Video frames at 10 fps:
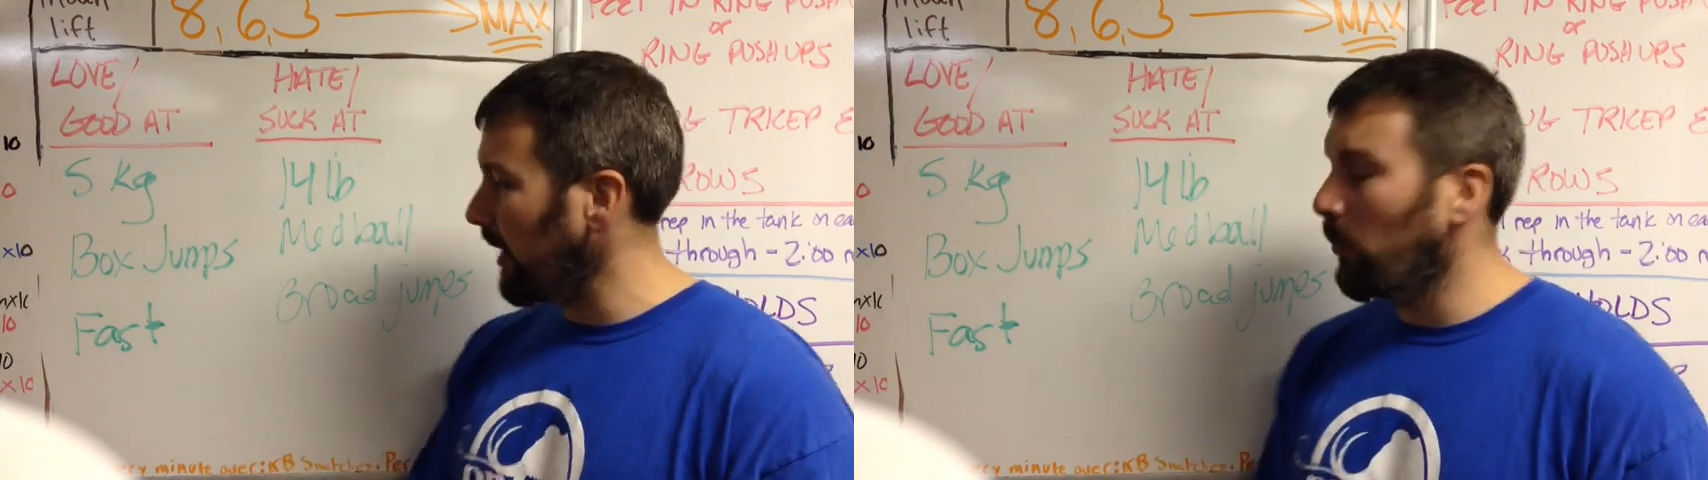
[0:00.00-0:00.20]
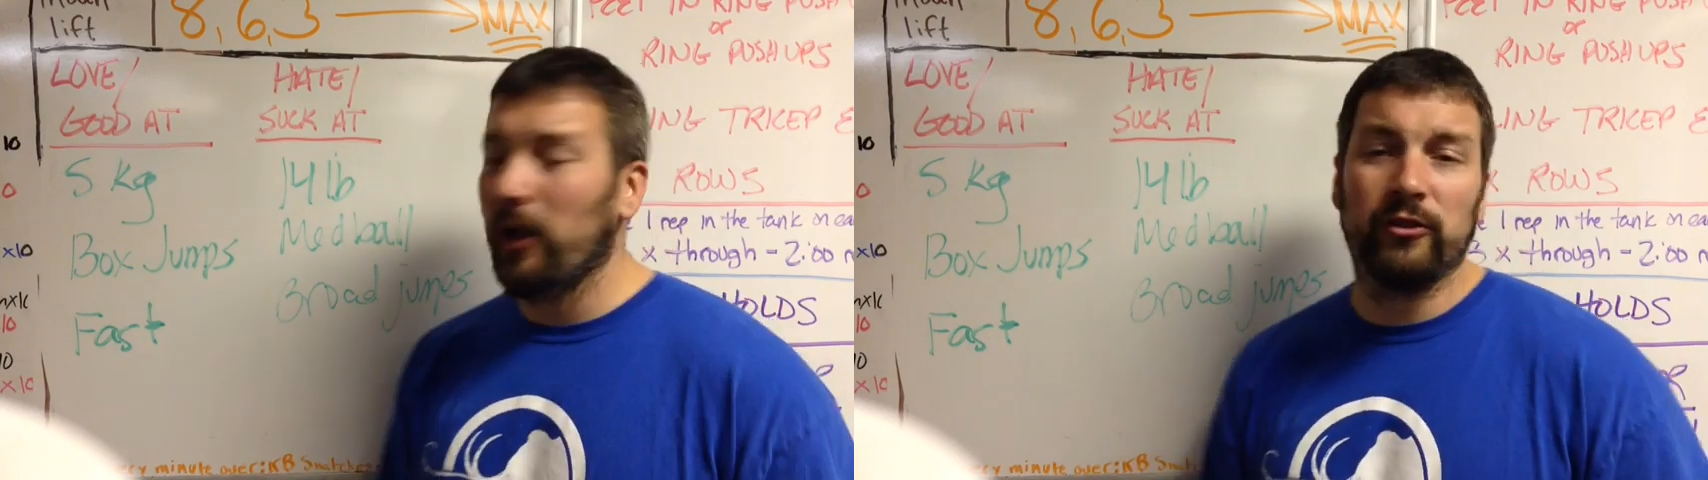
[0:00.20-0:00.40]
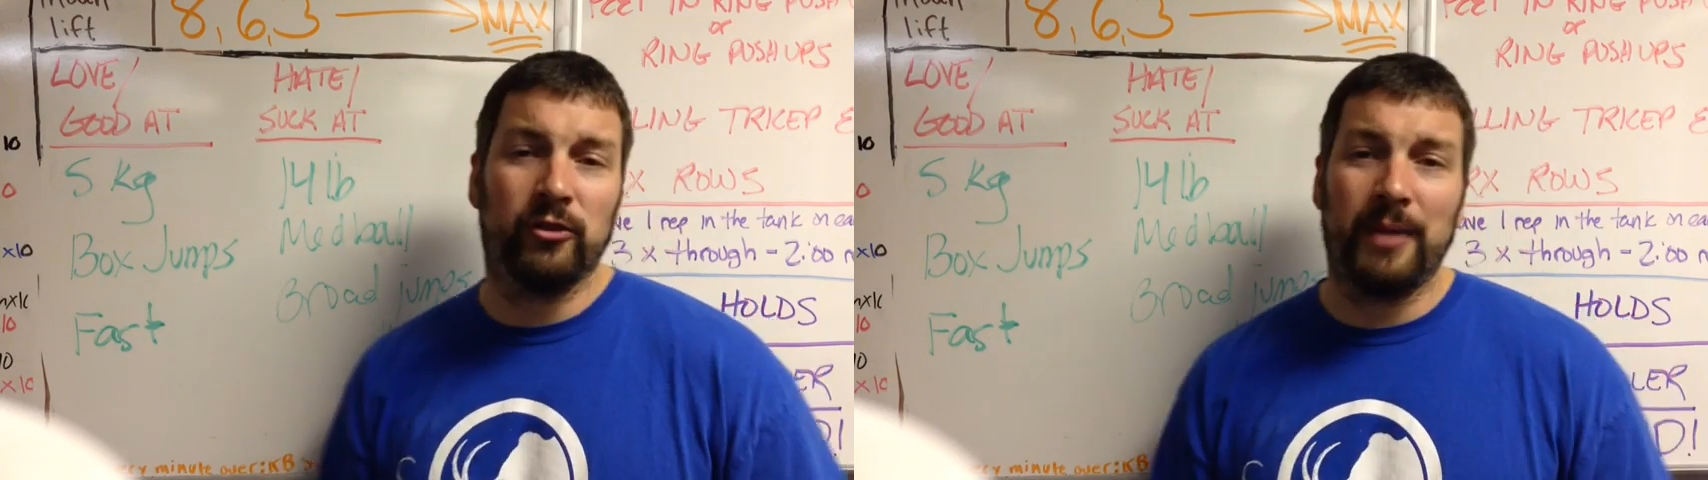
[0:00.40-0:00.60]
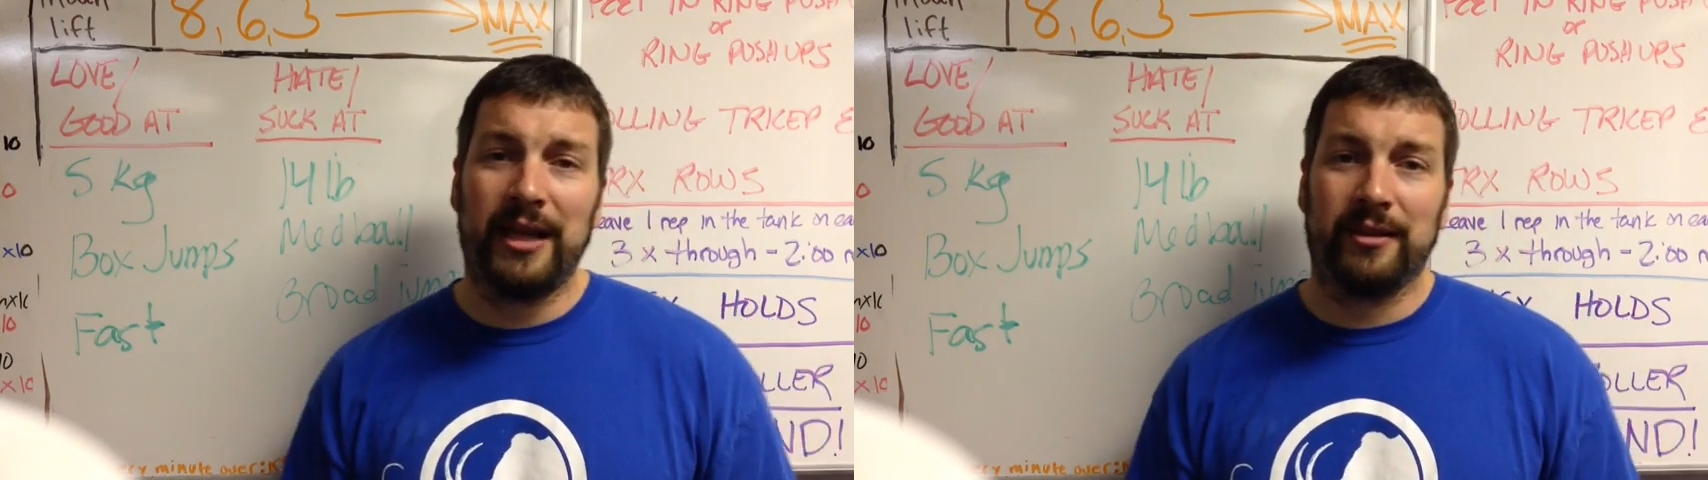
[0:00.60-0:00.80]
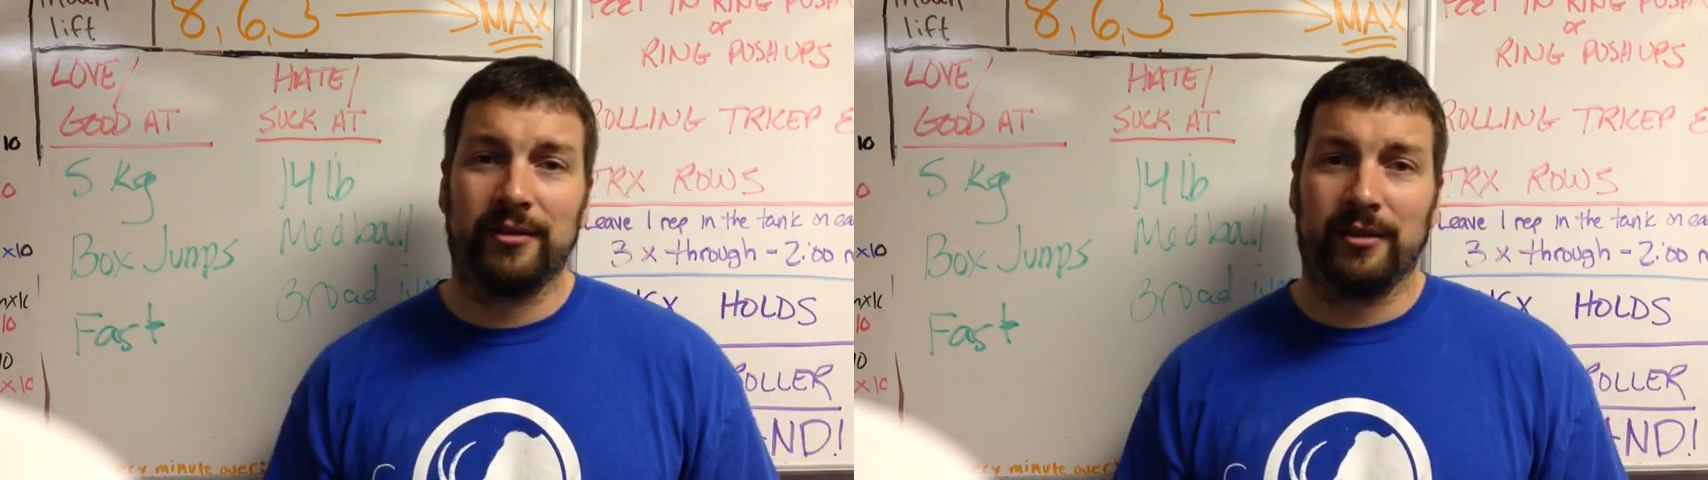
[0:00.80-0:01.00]
once you
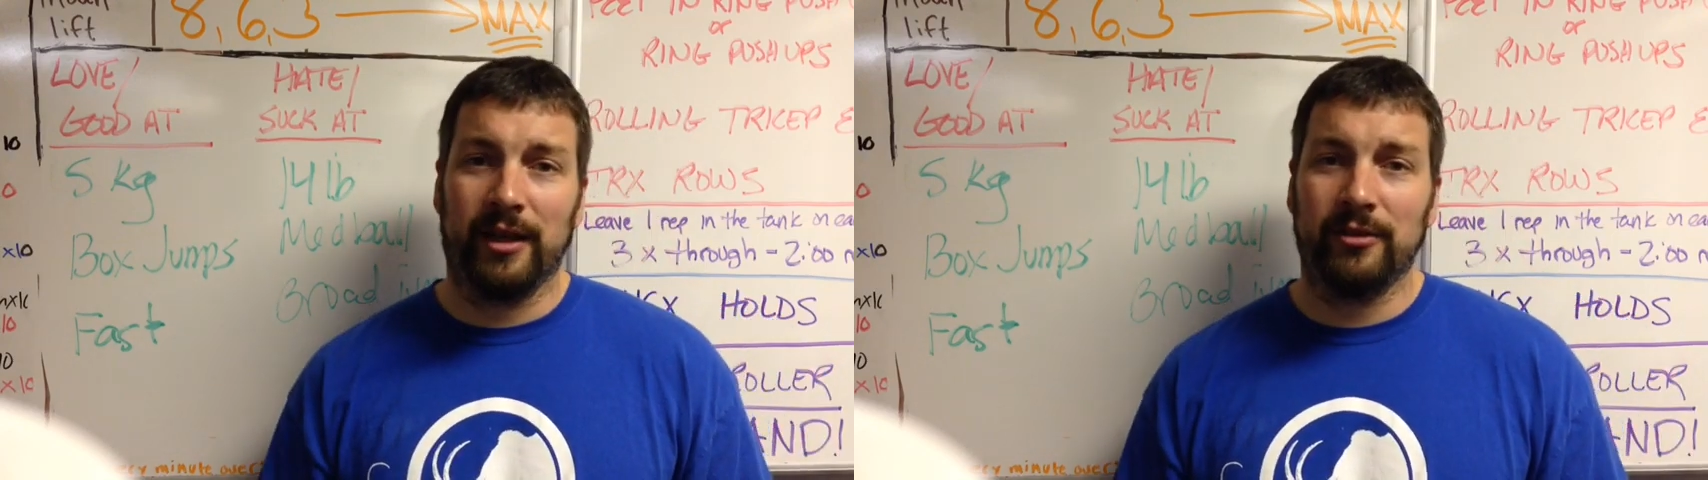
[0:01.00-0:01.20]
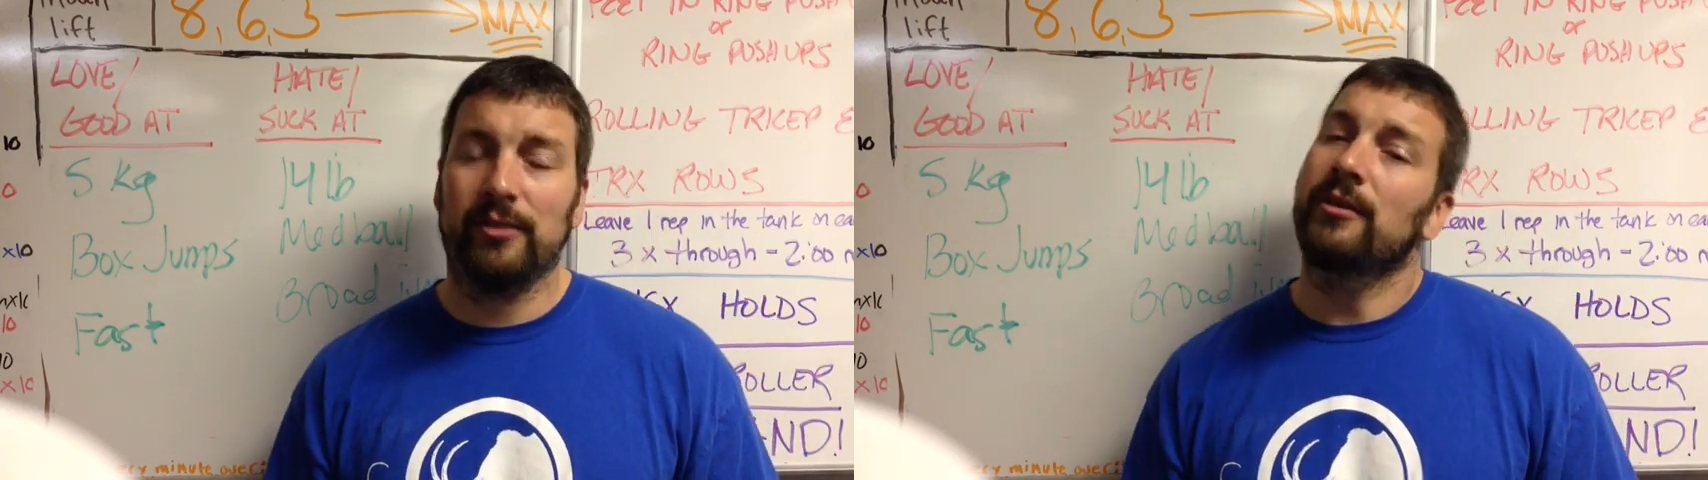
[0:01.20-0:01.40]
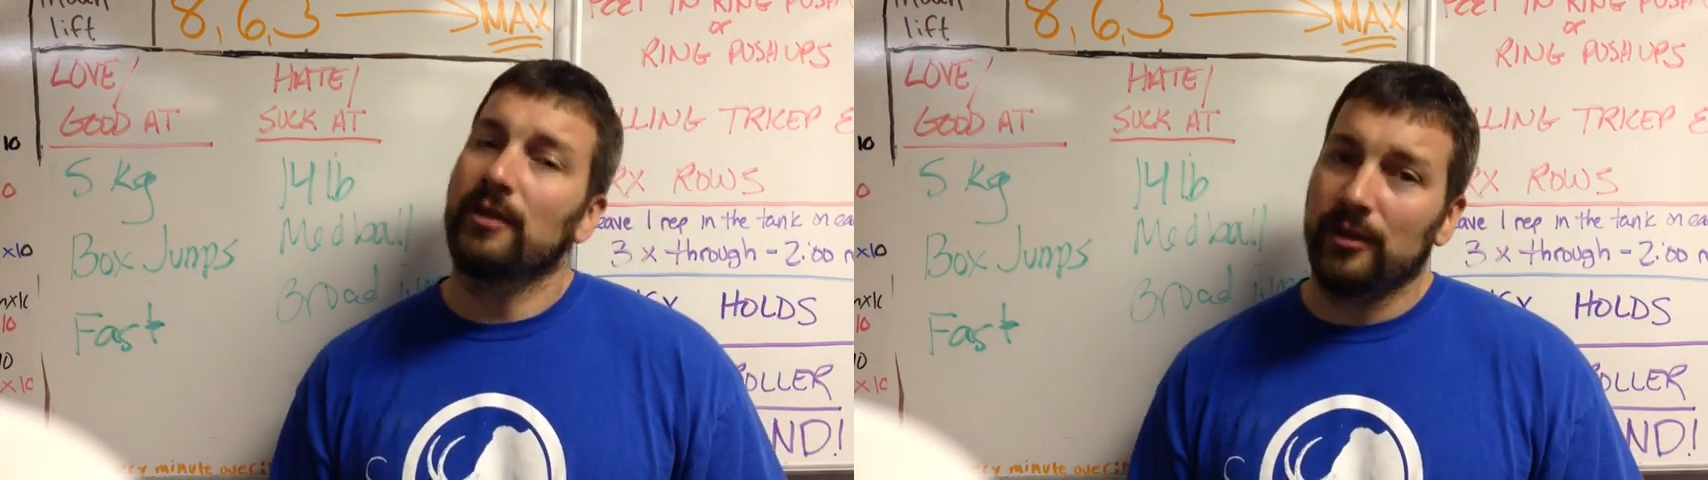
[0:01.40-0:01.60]
make this list,